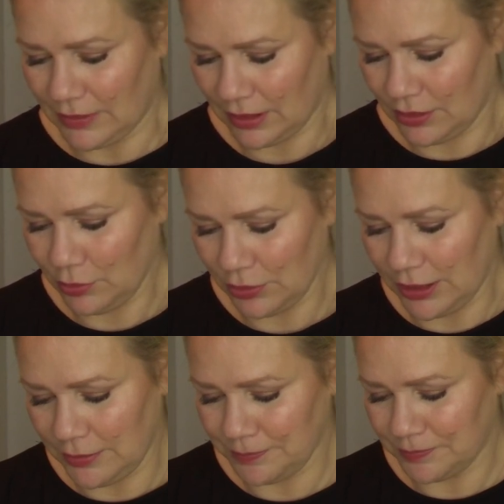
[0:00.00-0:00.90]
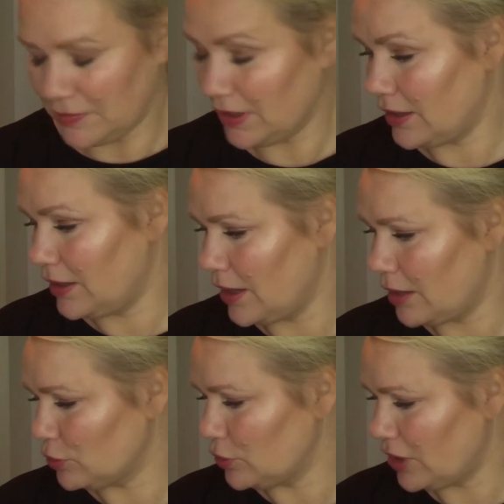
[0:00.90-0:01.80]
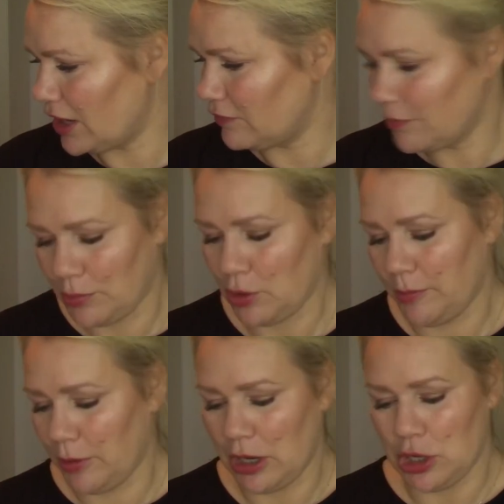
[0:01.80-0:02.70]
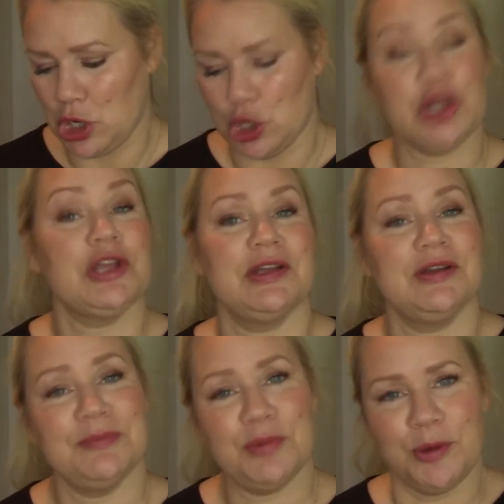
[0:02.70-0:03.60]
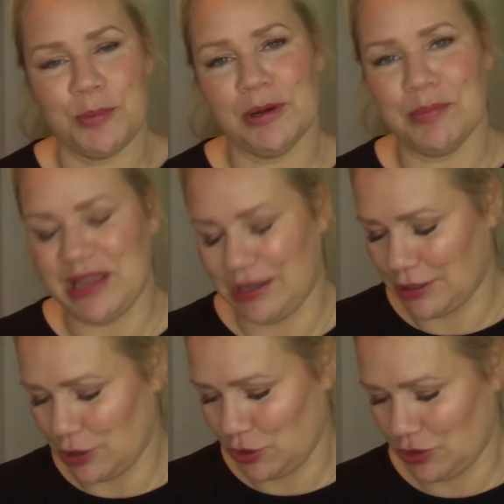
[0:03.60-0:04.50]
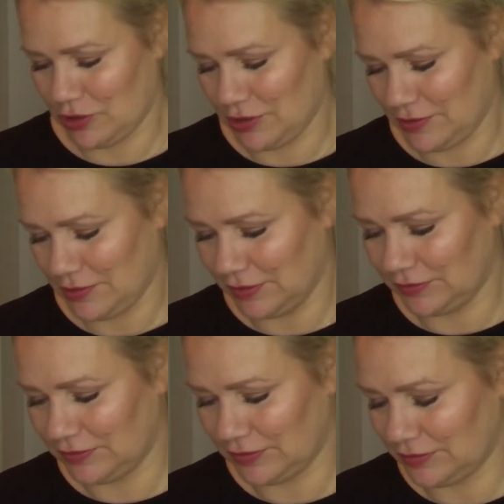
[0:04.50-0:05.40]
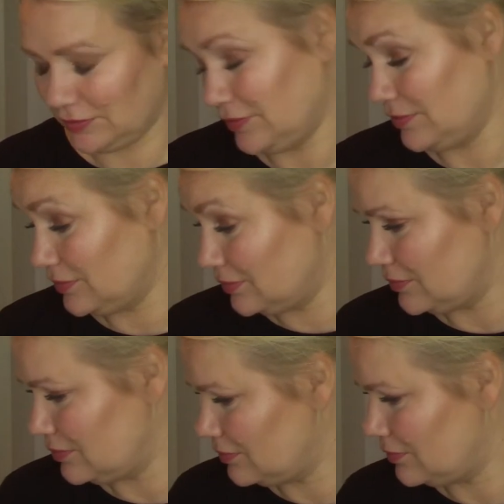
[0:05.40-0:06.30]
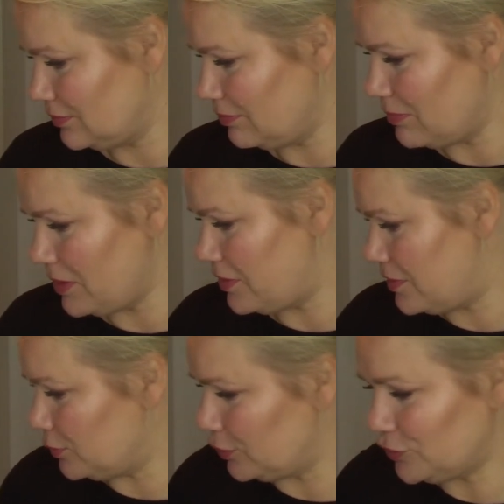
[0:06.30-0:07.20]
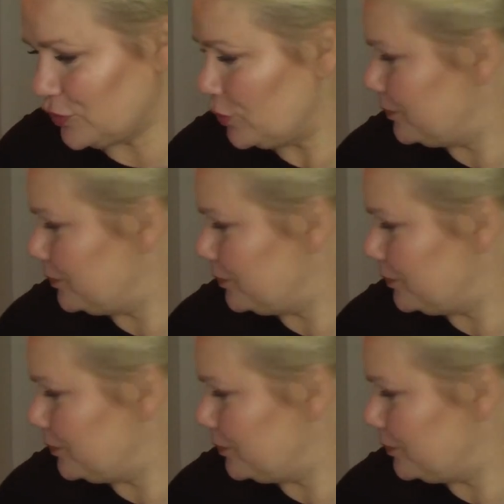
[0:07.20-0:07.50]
Okay, I'm going to have a purple pink look this month or so.